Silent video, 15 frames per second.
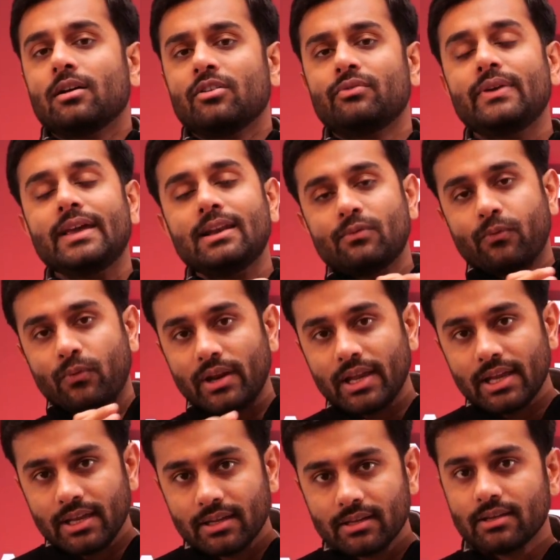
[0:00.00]
Feel
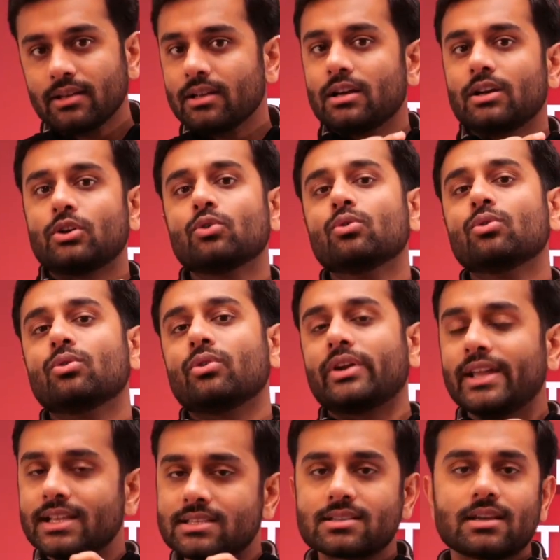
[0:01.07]
free to
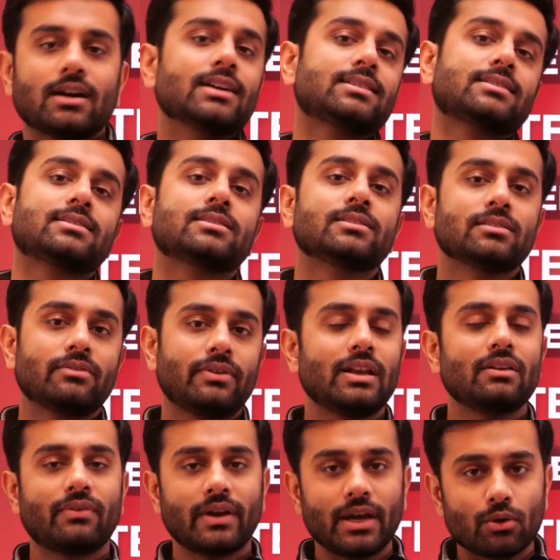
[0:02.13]
reach us.
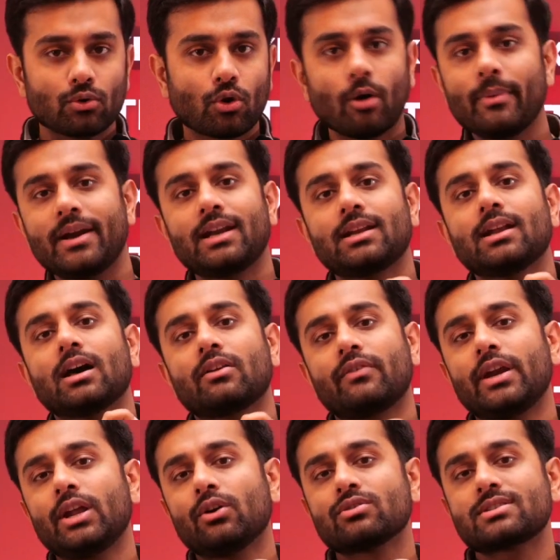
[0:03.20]
Feel free to comment in our
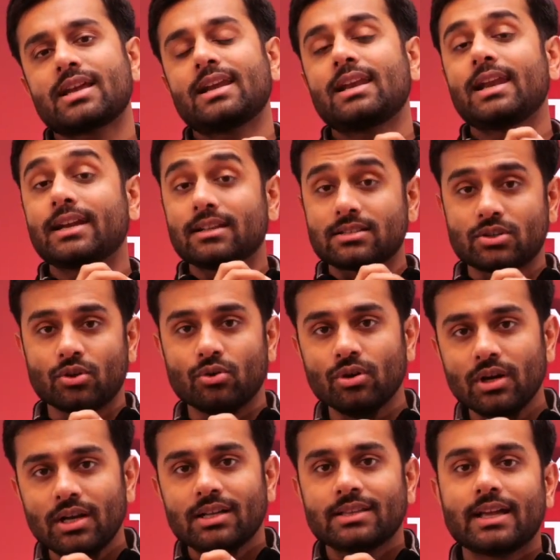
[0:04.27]
videos and let us know
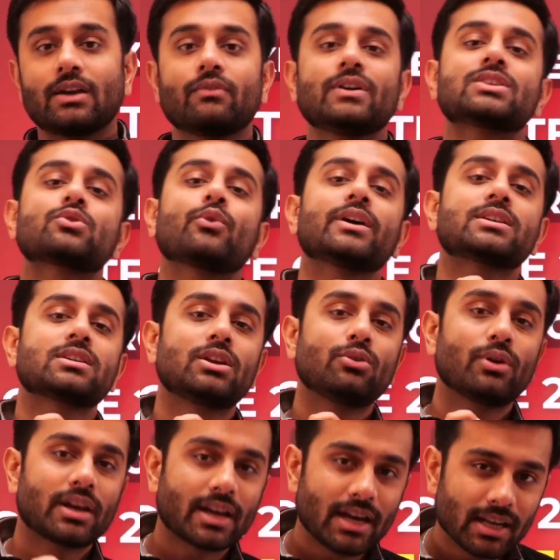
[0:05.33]
that which question you
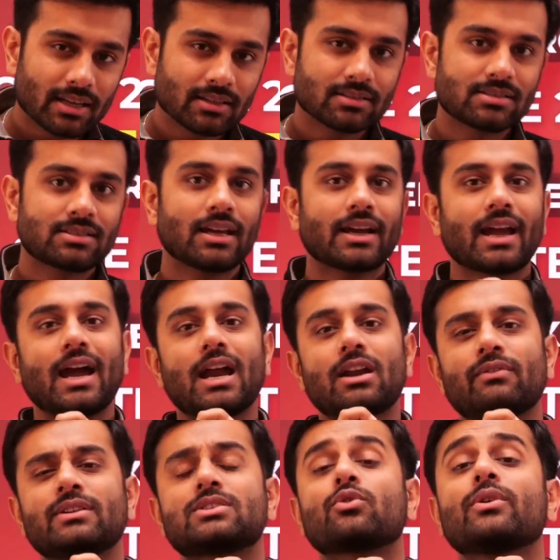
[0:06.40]
are getting stuck
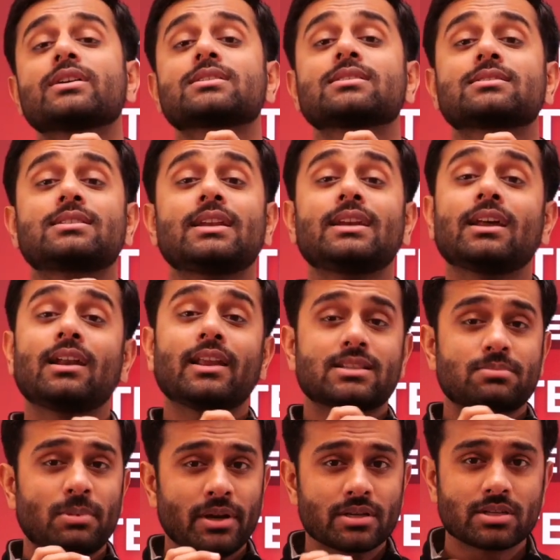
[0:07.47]
at, which questions detailed
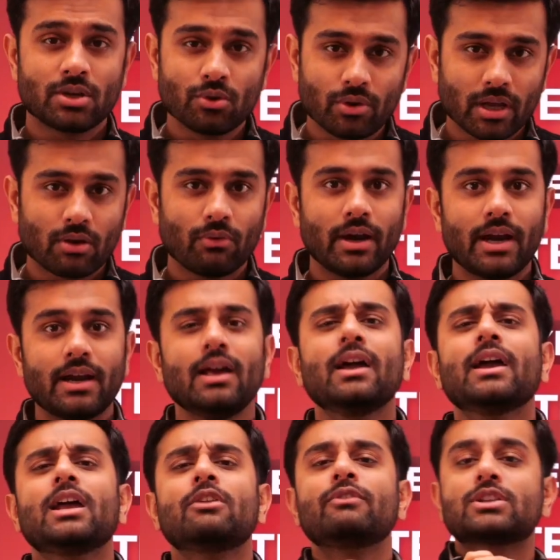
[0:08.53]
explanation you required,
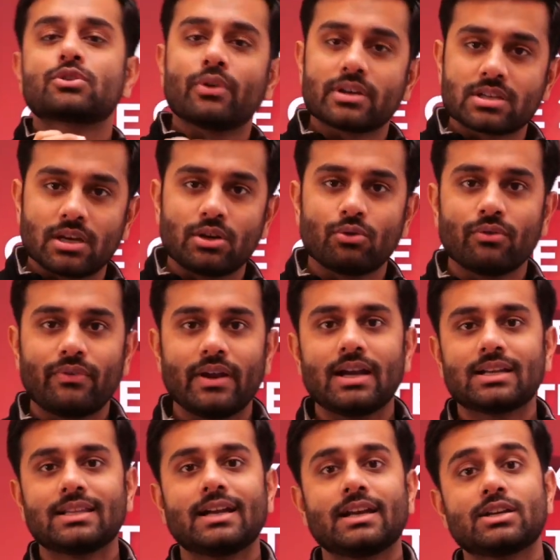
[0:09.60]
in which question you
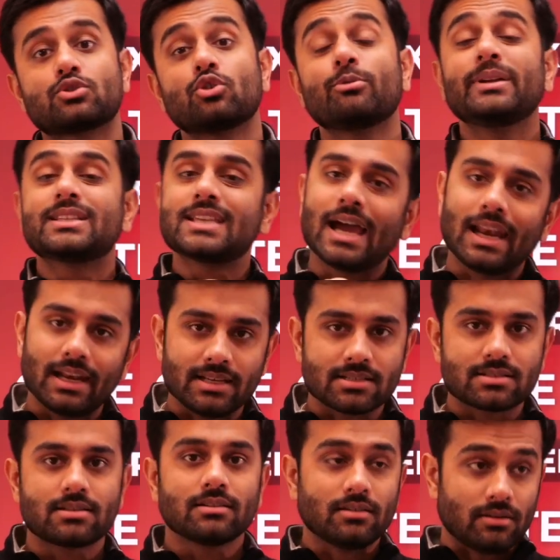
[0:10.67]
felt that it should be
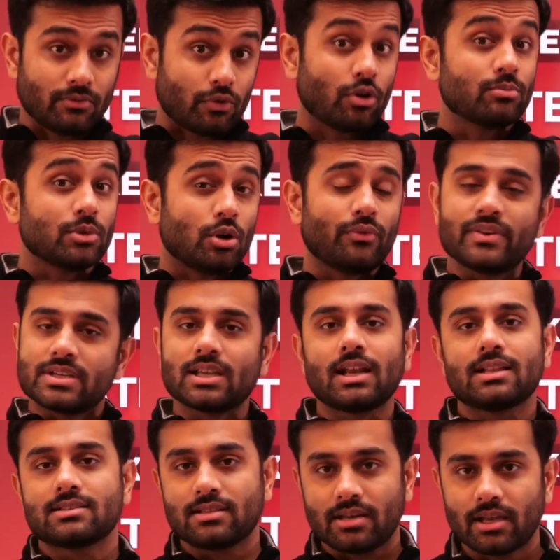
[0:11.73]
challenged from the official
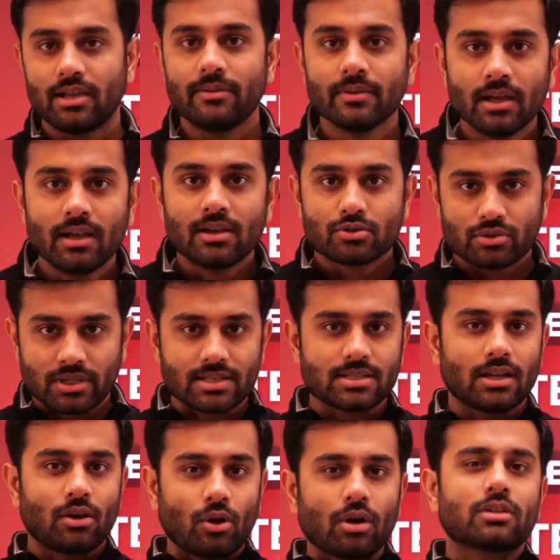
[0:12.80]
answer key. So there's a
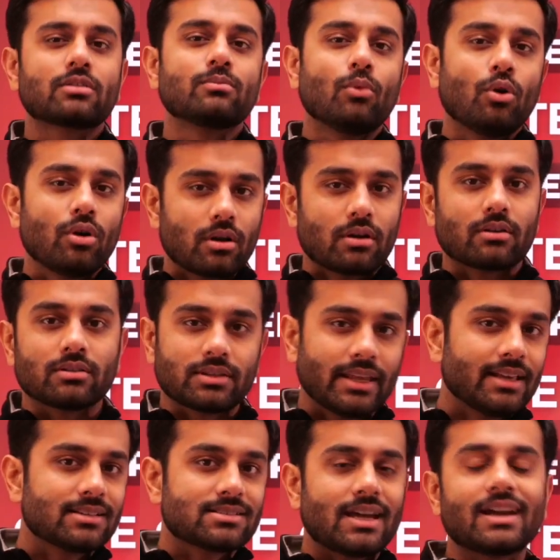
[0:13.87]
lot more
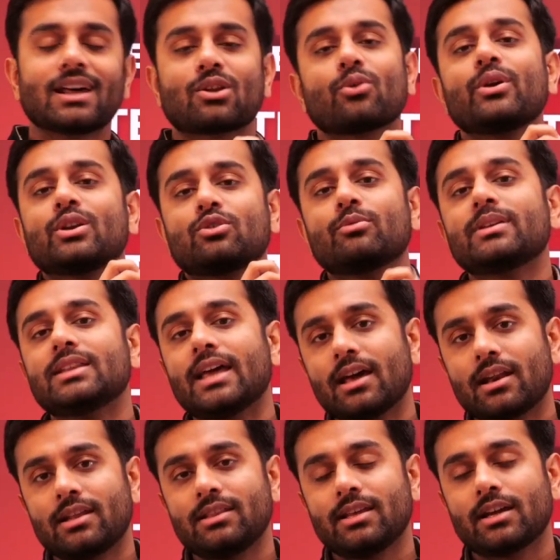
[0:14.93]
things that are going to be there
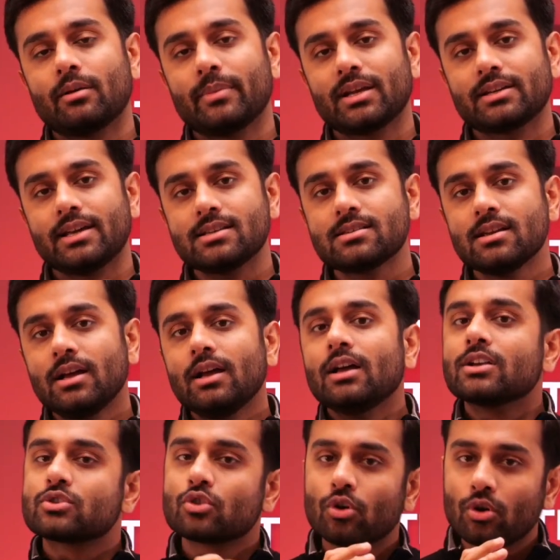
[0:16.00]
in the coming days.
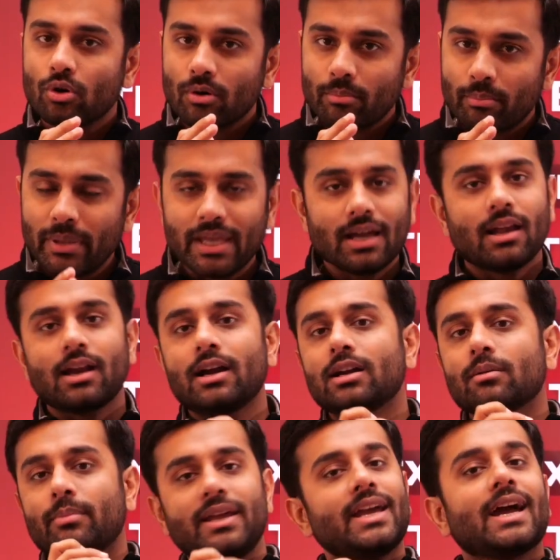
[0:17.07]
So be
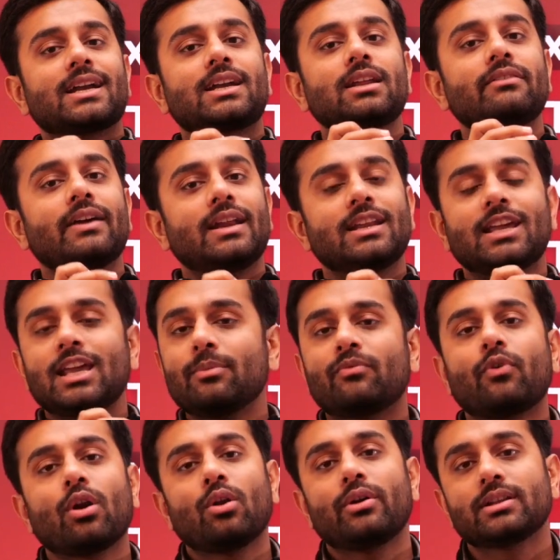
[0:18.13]
alert, be active, and keep
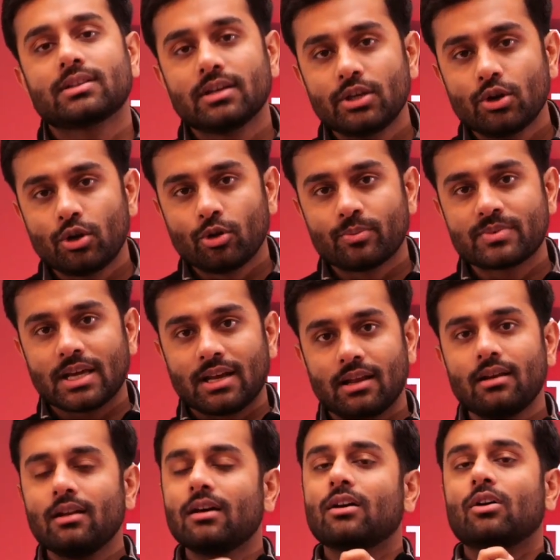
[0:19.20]
following the YouTube
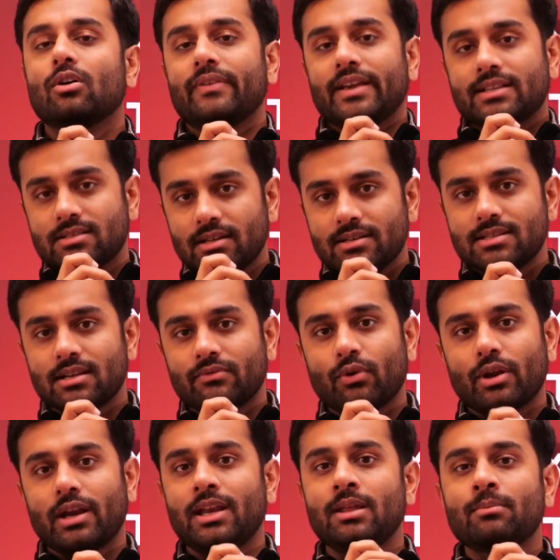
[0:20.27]
channel of Exergic for
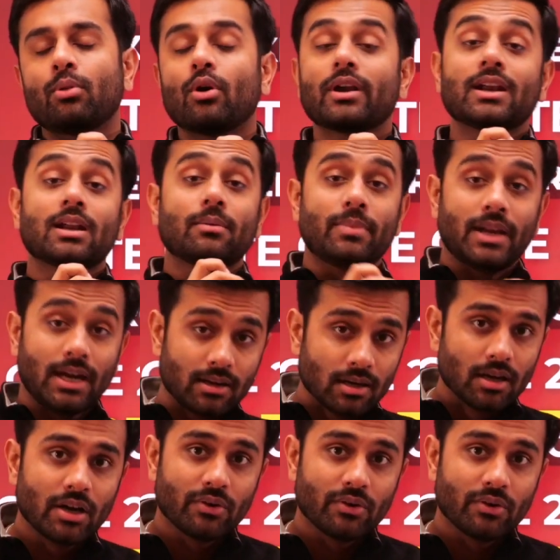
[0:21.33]
any important update.